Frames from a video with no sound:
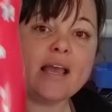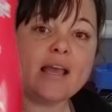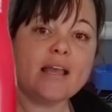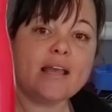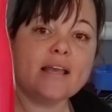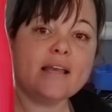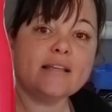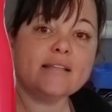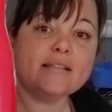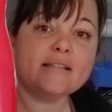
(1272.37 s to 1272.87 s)

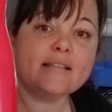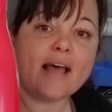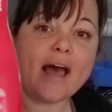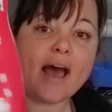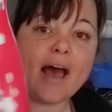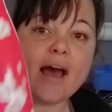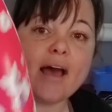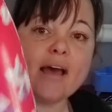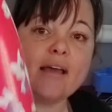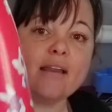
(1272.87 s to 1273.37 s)
Is
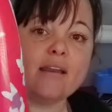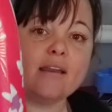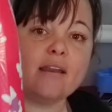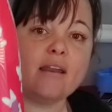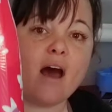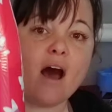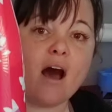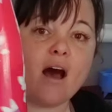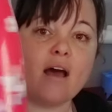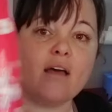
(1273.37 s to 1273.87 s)
that
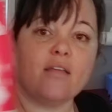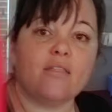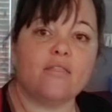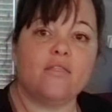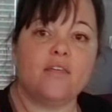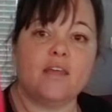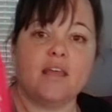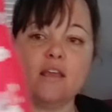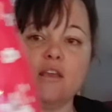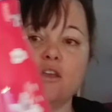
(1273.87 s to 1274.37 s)
not the